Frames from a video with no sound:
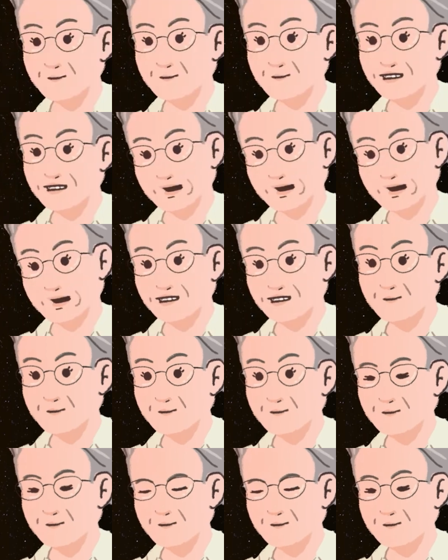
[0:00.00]
Yes?
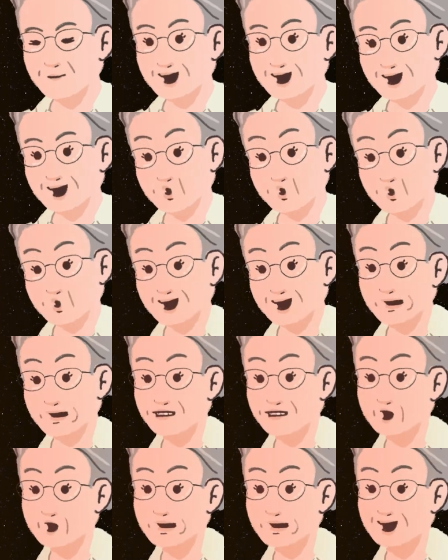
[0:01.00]
Does that
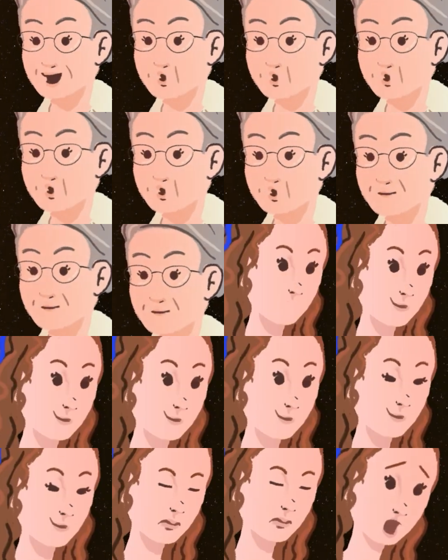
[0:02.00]
surprise you?
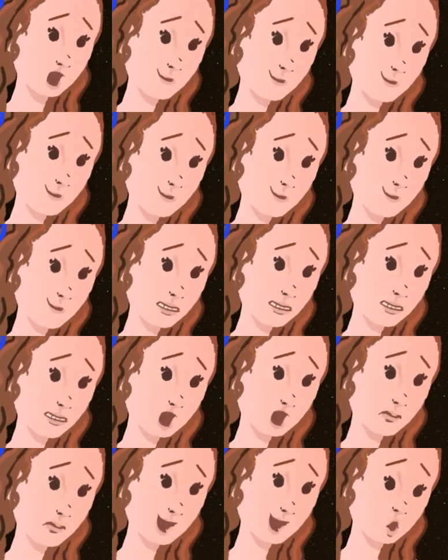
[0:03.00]
No,
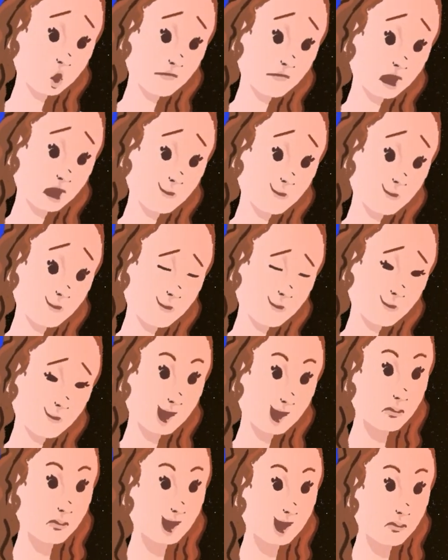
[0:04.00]
it's just that I've
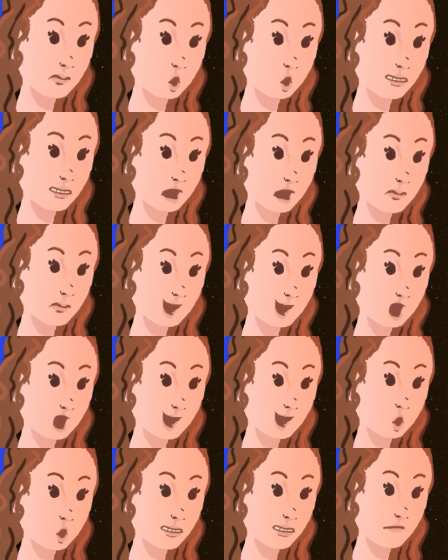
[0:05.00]
never heard about
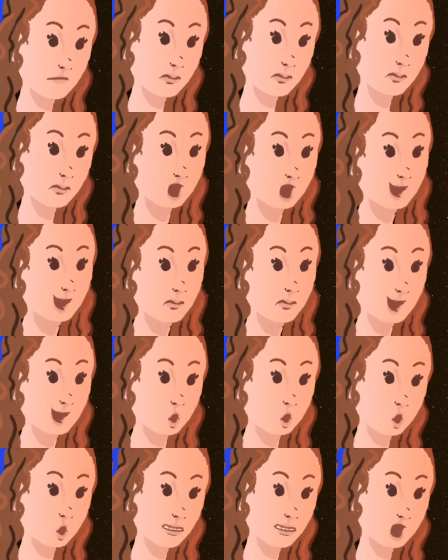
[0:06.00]
any famous women
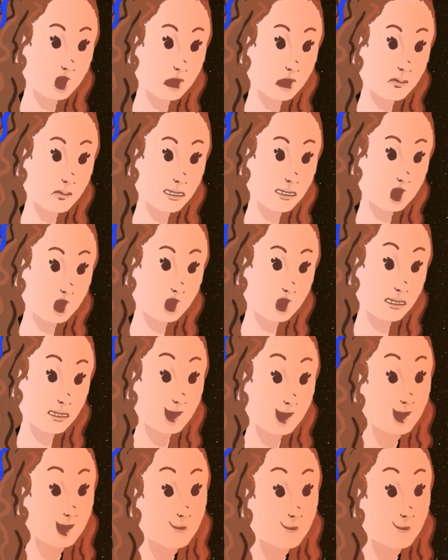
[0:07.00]
scientists so far.